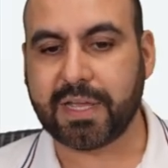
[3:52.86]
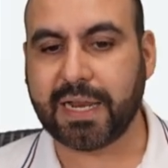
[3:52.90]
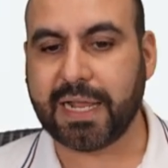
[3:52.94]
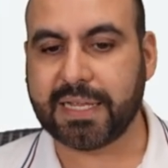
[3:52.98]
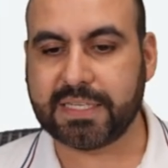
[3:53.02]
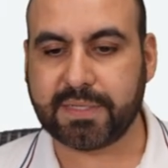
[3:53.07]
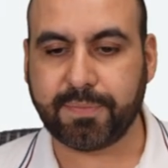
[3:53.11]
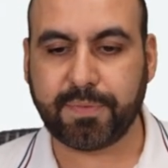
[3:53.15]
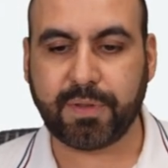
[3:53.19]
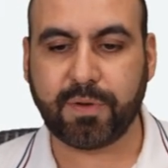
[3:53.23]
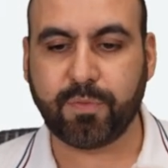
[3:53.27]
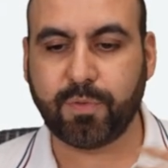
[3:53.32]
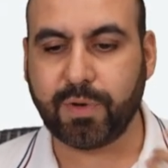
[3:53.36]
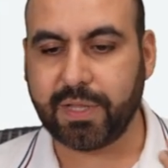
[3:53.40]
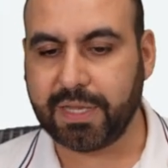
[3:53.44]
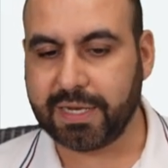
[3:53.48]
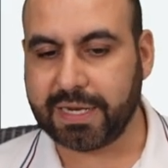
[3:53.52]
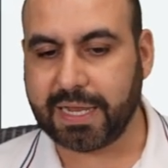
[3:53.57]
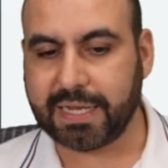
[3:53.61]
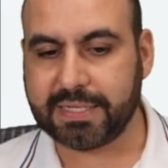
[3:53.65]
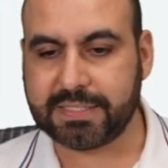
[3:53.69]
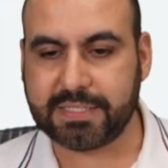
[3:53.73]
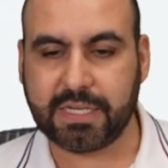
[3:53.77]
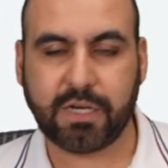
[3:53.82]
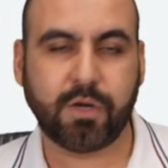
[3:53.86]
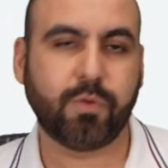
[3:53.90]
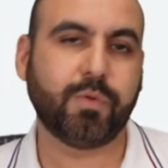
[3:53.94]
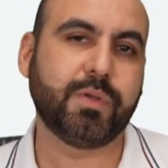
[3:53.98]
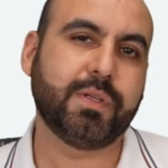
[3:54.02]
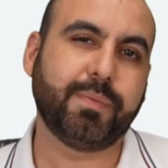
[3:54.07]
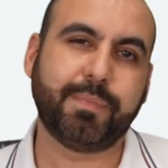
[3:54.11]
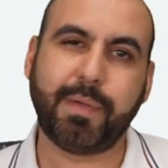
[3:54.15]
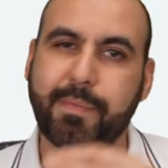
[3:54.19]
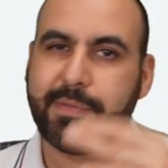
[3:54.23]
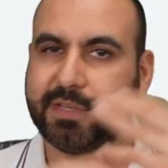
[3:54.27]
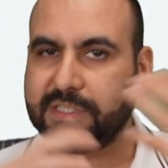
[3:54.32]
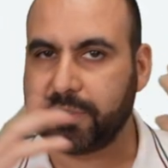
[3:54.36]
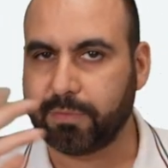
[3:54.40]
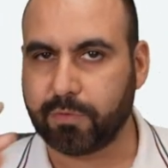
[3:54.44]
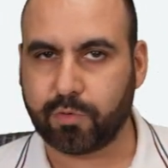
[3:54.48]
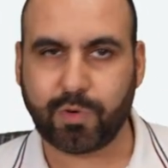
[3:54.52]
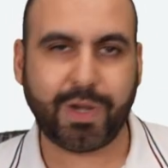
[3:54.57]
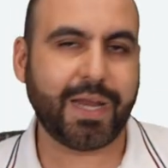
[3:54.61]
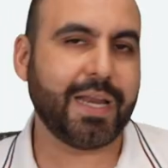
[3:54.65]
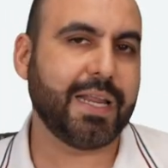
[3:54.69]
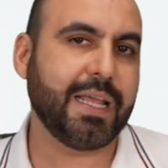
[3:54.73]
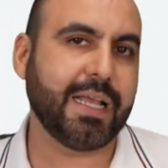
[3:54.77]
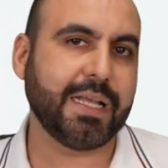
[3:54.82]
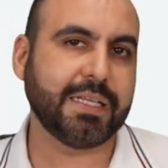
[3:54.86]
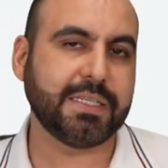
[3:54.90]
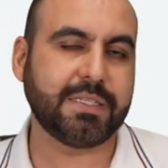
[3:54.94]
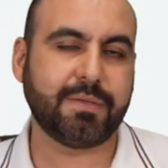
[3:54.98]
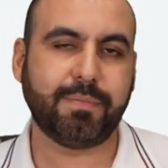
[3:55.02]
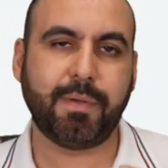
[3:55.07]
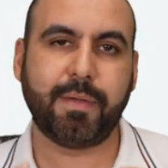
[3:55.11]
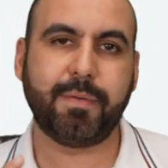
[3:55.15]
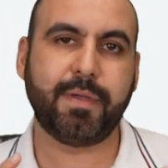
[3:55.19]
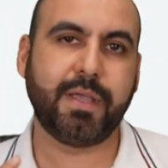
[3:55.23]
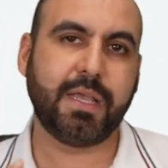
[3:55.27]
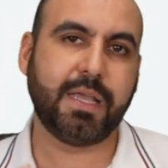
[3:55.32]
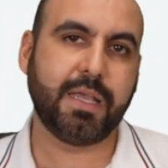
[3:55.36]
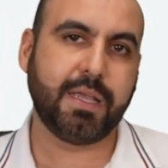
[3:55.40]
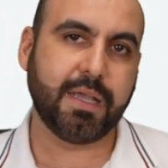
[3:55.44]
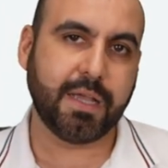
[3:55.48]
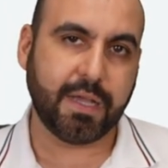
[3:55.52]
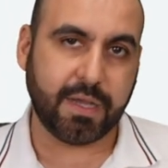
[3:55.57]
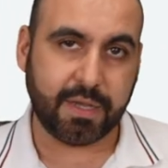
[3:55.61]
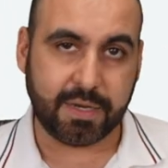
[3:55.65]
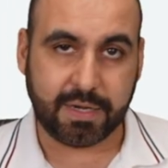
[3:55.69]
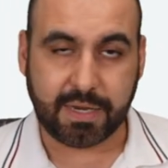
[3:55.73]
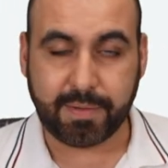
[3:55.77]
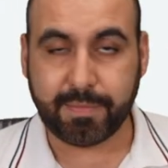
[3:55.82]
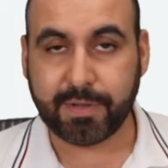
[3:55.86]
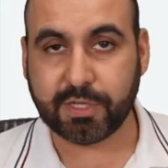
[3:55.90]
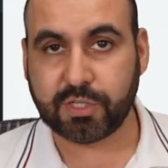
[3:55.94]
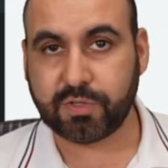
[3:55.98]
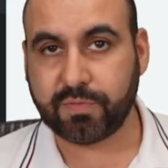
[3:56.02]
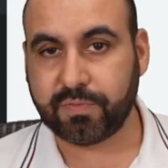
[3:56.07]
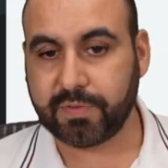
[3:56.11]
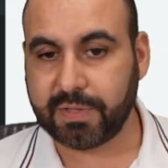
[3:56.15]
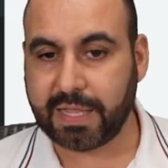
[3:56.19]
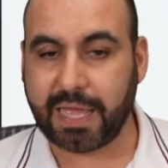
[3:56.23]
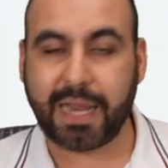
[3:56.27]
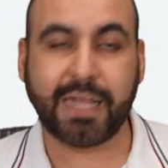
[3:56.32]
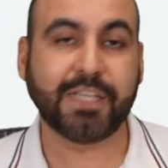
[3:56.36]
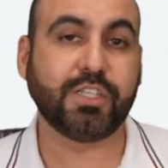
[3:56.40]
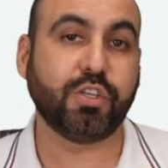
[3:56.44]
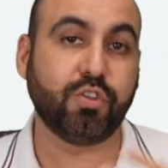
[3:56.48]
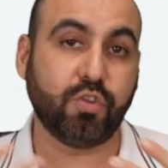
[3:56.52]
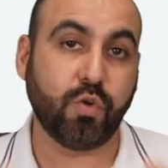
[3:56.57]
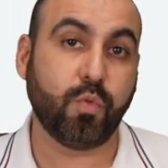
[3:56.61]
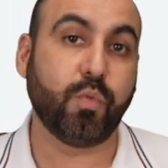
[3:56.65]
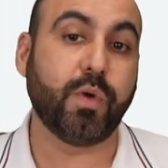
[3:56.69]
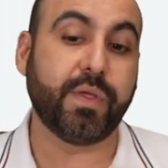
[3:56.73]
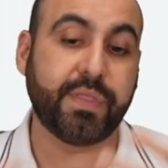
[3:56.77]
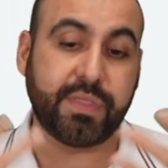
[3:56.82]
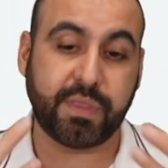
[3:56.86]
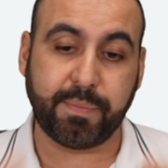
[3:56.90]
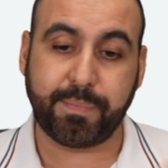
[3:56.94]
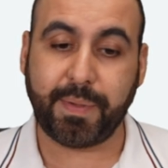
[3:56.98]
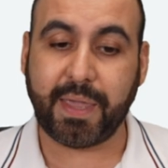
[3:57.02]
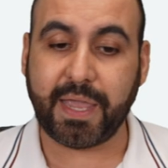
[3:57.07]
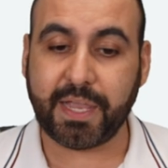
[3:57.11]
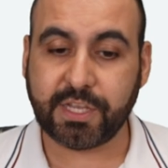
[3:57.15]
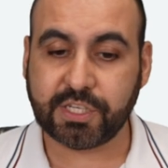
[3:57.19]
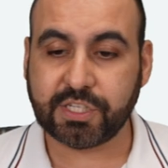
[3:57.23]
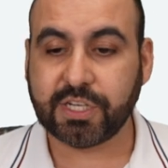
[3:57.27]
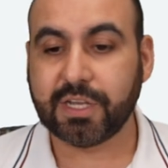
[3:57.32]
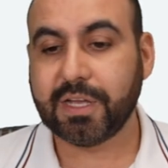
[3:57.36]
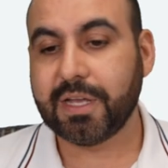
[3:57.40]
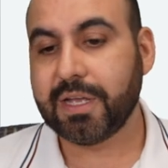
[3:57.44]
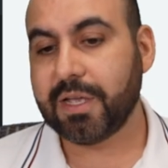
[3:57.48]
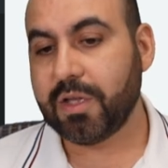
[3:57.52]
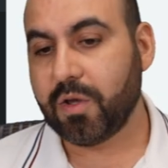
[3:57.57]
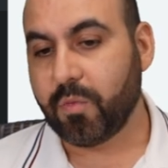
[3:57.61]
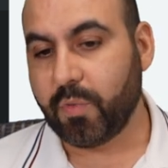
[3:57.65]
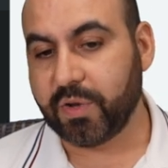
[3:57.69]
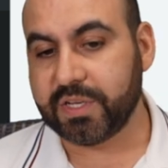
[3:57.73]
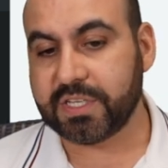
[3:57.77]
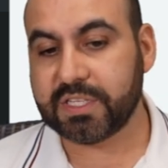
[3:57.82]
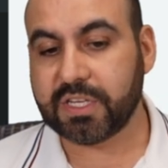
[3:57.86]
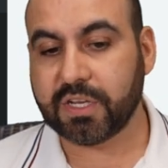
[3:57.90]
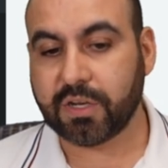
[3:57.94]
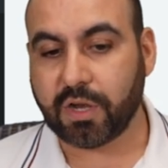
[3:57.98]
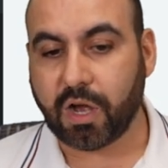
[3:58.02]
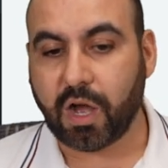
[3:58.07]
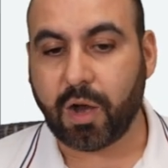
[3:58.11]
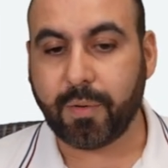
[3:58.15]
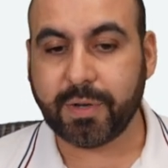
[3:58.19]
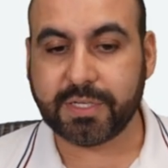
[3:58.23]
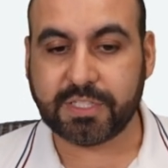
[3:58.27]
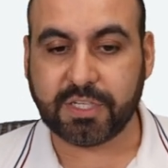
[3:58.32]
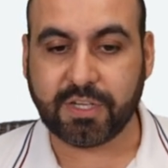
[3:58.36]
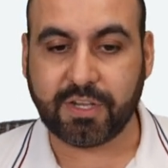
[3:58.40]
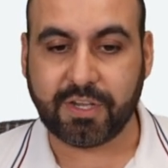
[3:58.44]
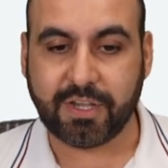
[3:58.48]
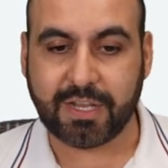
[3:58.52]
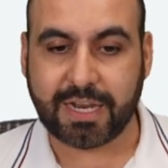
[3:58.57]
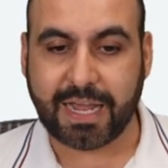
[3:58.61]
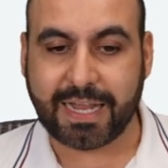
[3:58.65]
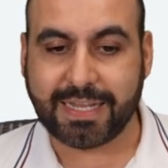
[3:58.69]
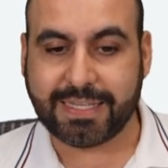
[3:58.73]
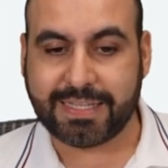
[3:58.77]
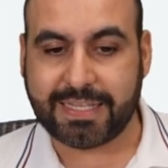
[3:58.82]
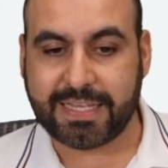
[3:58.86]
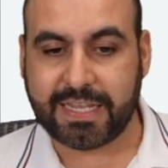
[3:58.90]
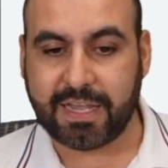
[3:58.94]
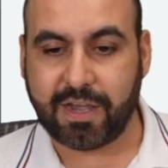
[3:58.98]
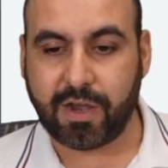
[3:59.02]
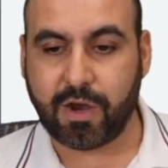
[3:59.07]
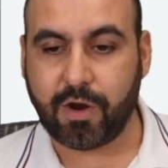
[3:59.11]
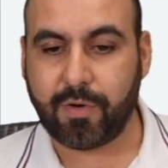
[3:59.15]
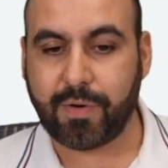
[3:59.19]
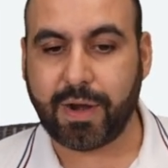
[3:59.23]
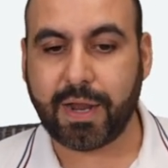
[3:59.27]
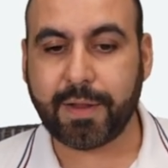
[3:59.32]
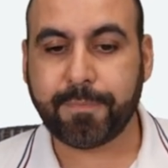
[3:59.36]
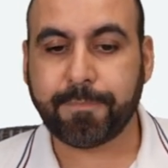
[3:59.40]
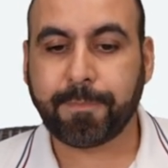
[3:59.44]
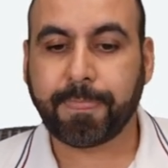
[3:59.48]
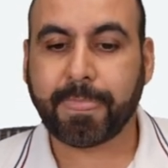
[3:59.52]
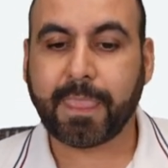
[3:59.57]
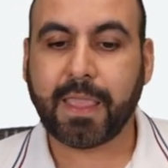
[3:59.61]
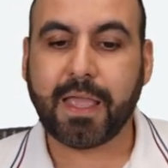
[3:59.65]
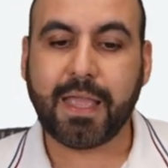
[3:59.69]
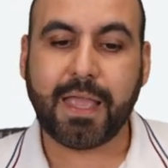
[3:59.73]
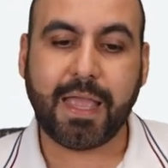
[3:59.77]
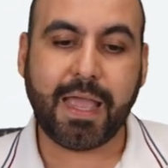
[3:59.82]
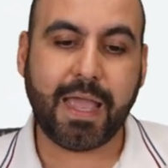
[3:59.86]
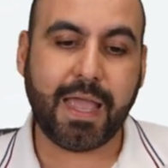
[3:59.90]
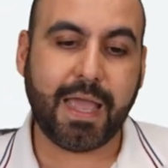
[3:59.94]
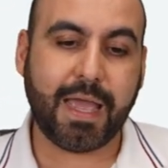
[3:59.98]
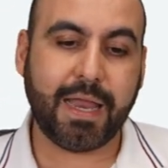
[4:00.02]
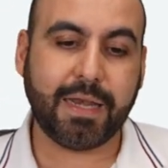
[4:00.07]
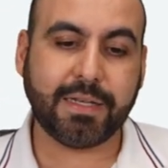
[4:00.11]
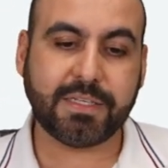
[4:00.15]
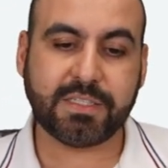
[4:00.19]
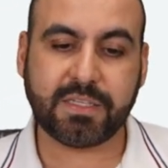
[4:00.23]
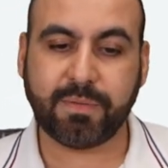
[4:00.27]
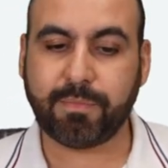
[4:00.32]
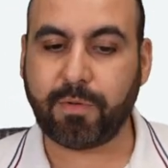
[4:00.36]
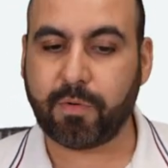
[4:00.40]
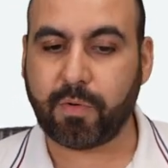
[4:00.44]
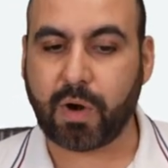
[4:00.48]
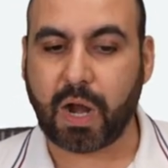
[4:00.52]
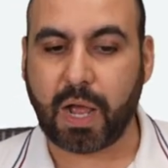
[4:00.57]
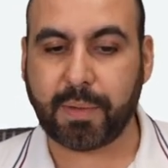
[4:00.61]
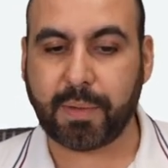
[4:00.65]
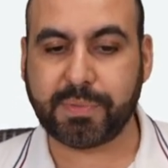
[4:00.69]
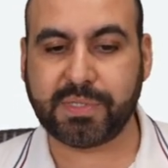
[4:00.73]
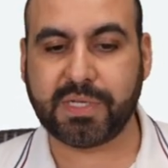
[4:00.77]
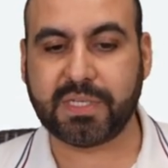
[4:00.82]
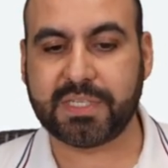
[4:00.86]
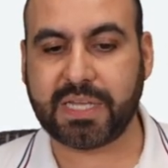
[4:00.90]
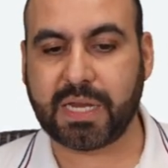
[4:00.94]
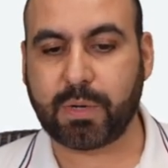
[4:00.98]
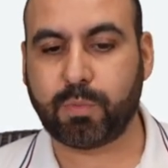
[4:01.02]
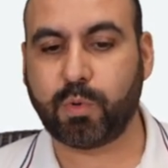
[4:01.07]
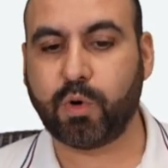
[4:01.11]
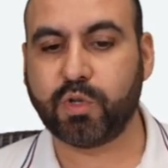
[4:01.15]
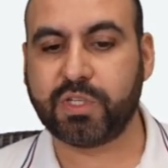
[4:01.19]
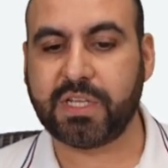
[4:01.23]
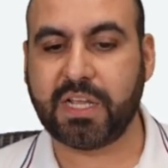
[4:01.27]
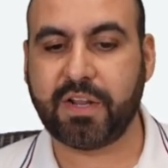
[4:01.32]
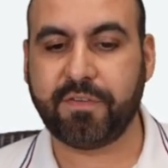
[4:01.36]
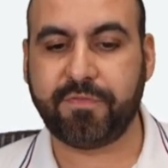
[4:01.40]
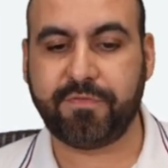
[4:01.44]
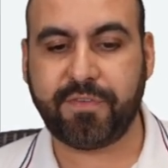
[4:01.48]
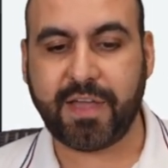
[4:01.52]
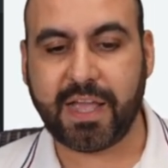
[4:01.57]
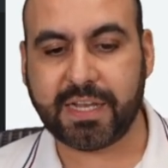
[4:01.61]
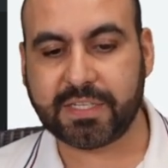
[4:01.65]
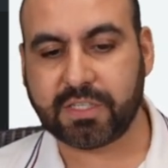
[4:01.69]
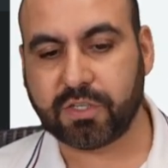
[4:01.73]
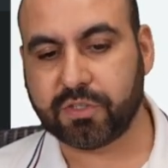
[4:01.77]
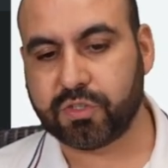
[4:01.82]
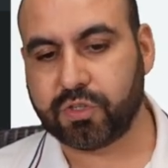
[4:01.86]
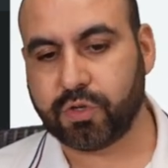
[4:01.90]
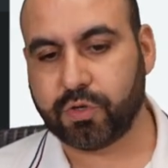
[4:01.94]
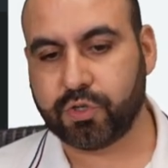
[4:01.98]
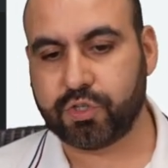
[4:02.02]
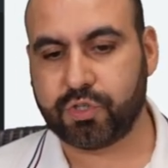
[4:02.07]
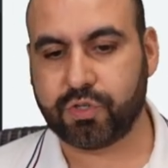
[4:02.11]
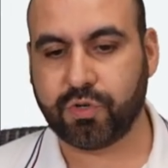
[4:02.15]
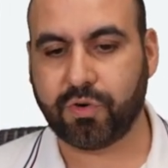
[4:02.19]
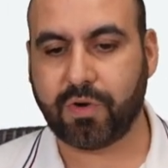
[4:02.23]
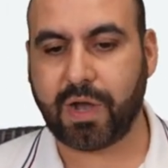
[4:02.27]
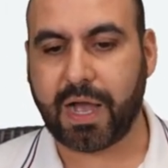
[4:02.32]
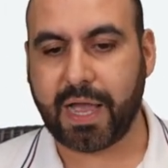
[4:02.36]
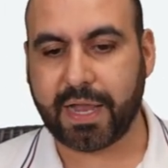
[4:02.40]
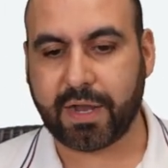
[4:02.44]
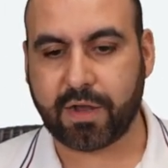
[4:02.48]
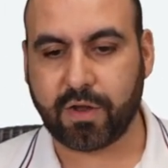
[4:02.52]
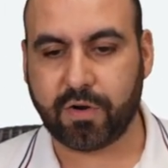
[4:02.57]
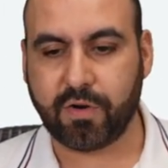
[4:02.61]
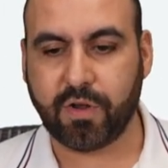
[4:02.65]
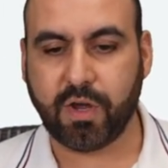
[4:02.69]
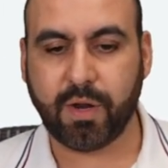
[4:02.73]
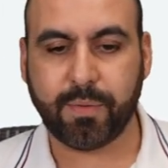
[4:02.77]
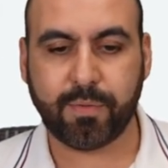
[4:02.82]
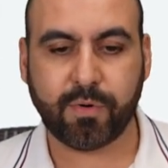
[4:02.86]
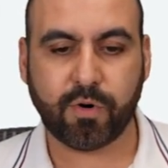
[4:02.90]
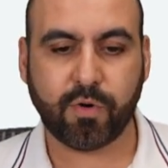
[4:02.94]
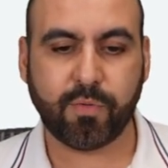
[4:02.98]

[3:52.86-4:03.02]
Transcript: can add something really nice there, maybe some gradients, maybe uh, an image that has to do with the page which is a, always a good idea, right? And some more options like rotate effects and social icon hover